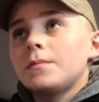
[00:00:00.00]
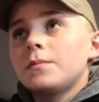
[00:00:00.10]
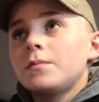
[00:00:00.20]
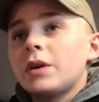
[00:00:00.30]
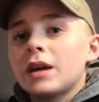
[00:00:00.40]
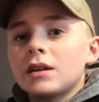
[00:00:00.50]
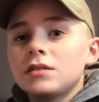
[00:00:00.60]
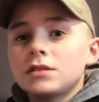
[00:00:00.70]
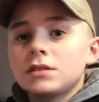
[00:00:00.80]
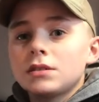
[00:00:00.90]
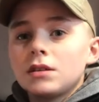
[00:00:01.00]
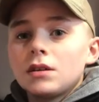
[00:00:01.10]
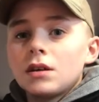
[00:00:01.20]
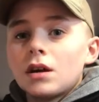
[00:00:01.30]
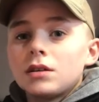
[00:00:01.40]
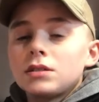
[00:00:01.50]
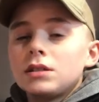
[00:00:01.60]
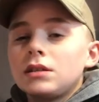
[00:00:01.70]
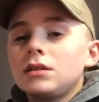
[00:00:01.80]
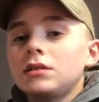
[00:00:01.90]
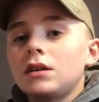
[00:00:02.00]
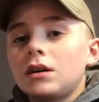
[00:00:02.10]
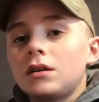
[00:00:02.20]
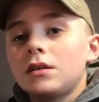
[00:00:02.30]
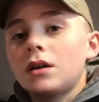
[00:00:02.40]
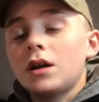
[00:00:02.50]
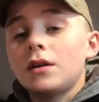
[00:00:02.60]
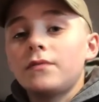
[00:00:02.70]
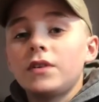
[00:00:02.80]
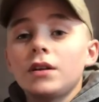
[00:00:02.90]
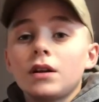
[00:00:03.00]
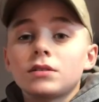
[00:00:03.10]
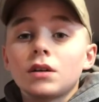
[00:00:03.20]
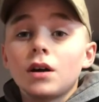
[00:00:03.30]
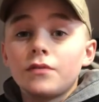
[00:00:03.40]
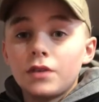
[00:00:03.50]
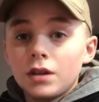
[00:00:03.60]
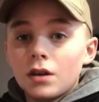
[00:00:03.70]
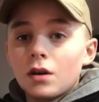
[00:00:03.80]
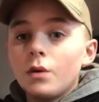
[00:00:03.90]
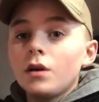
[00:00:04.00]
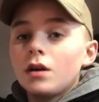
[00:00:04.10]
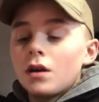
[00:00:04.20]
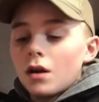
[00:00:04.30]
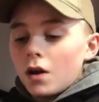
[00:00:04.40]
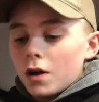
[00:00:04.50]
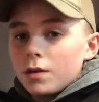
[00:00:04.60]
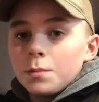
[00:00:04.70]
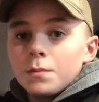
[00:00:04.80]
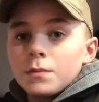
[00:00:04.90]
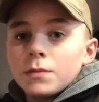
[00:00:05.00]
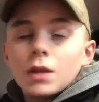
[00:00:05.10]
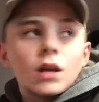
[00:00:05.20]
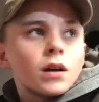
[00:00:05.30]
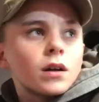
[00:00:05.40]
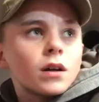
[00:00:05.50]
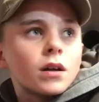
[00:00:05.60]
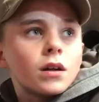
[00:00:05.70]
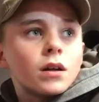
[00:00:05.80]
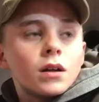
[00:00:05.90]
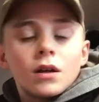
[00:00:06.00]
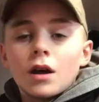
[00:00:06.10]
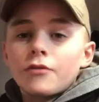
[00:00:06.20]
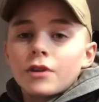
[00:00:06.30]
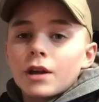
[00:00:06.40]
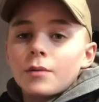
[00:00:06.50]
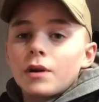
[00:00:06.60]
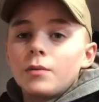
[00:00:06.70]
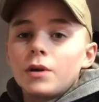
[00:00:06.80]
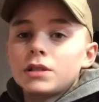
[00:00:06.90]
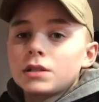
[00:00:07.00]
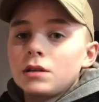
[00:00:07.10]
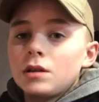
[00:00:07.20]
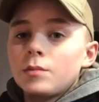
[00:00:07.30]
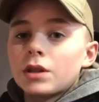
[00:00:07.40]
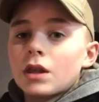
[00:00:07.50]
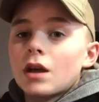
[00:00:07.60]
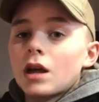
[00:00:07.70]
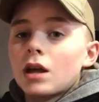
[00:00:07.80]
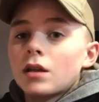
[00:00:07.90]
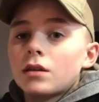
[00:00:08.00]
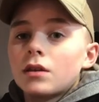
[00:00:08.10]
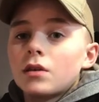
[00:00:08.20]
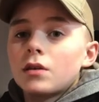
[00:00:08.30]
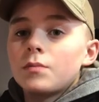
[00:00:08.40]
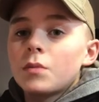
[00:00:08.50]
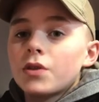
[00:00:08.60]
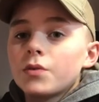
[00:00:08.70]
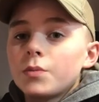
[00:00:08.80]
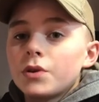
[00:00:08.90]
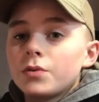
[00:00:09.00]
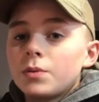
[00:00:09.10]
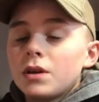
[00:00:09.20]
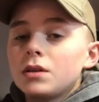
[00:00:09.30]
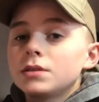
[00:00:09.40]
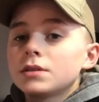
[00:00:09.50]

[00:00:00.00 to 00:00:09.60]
pigs. I saw a video on I forget where it was, but they had the mother brood pigs,